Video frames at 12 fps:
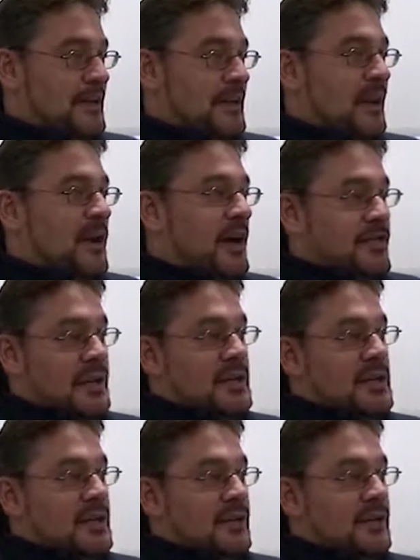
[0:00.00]
I
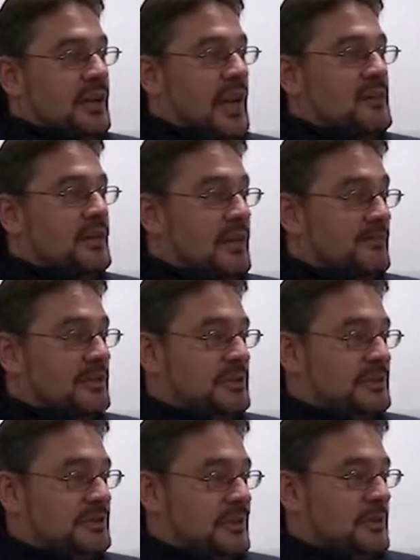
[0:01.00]
think the Labour
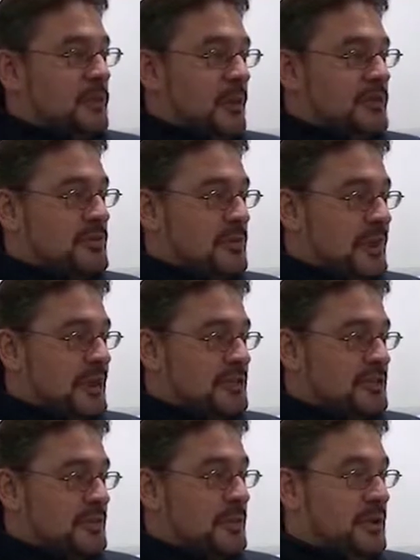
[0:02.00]
government didn't want to bring in a
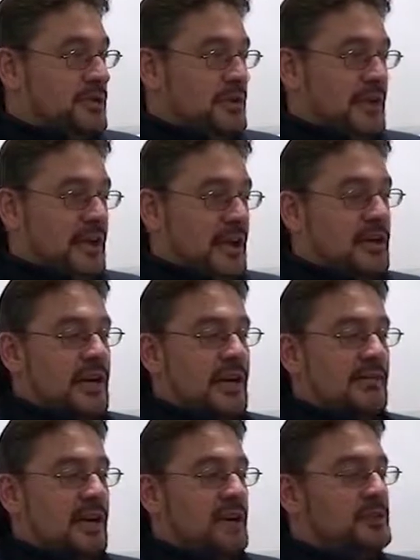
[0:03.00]
super casino and
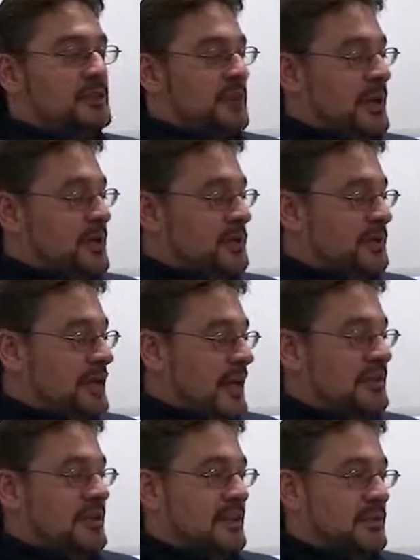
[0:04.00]
have loads of people
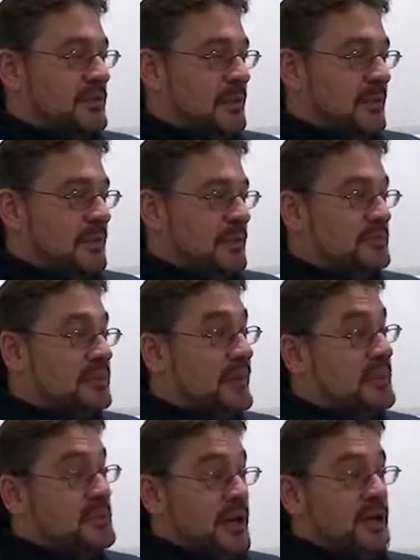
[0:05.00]
ending up with problems, so
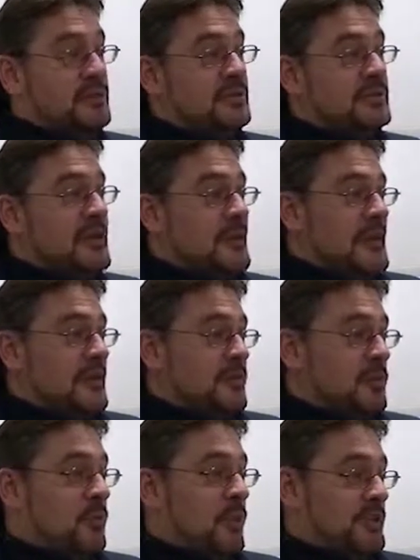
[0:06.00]
they chose
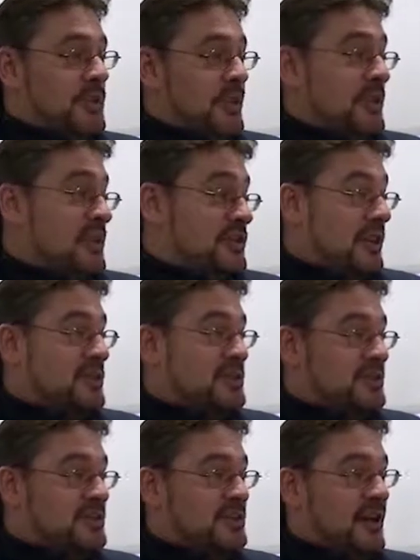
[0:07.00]

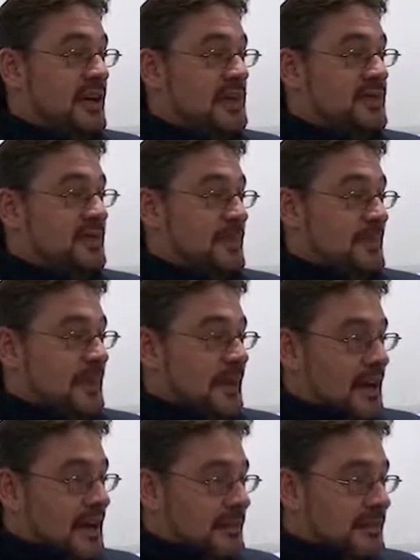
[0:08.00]
the site
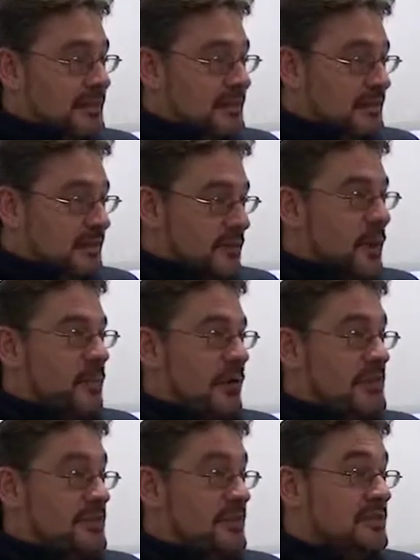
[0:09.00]
and the
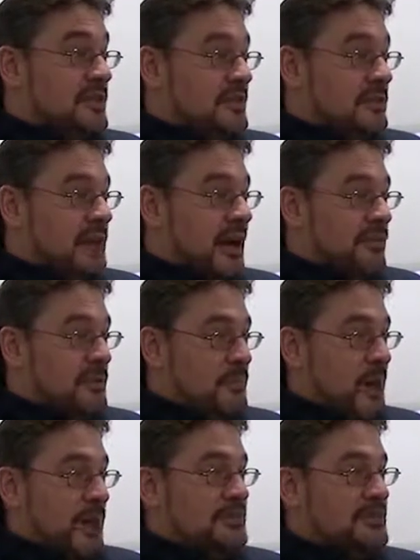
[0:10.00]
operators who would have the
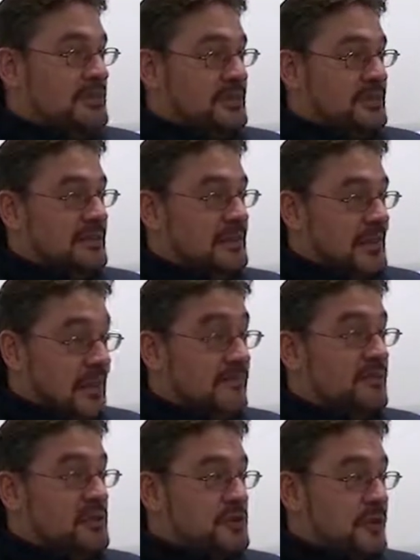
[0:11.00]
best
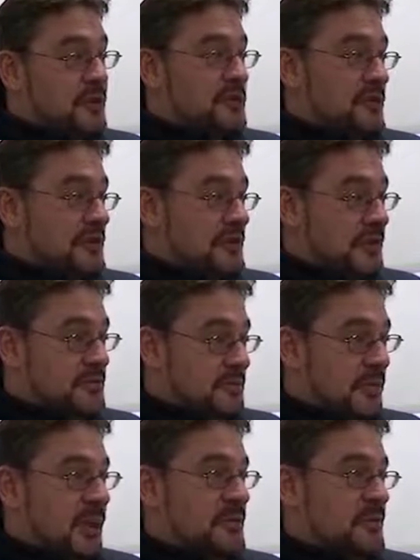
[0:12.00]
infrastructure in terms of
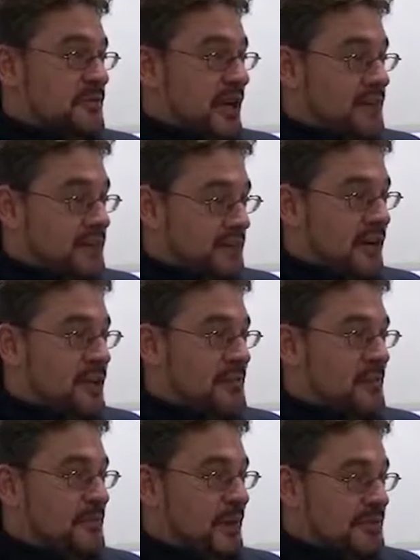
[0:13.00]
player protection, harm
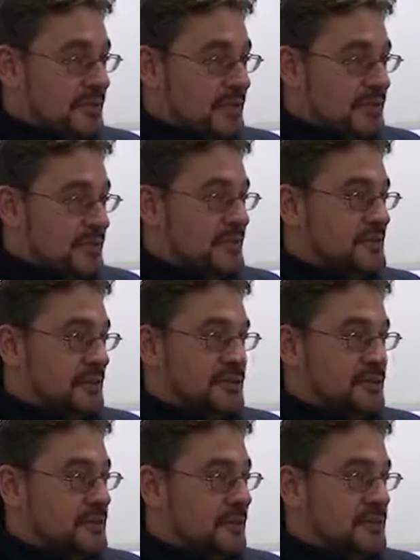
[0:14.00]
minimisation and
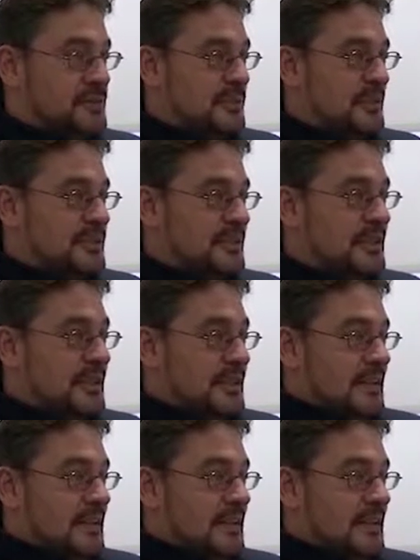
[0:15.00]
social responsibility.